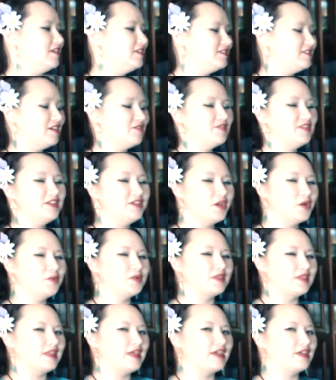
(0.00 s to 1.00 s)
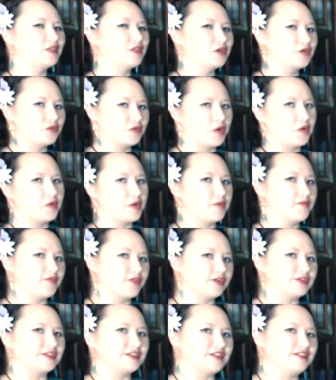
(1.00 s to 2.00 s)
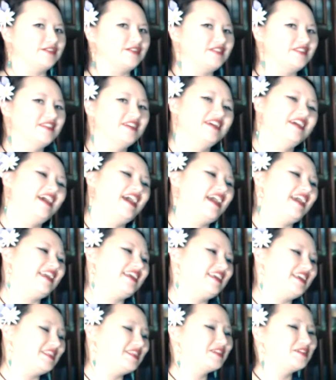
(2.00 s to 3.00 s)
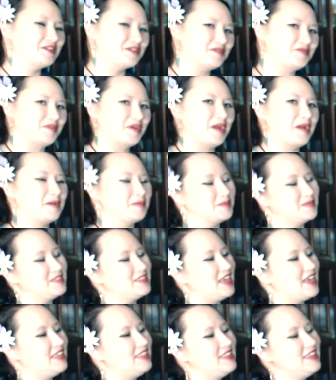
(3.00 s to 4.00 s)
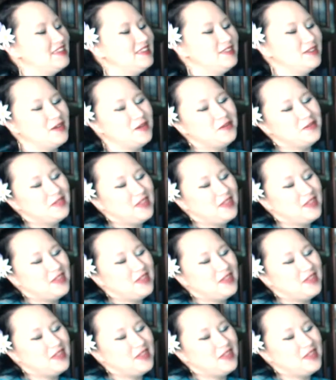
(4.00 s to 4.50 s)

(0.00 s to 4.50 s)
definitely go with like the grown-up version and get the good rums, and then don't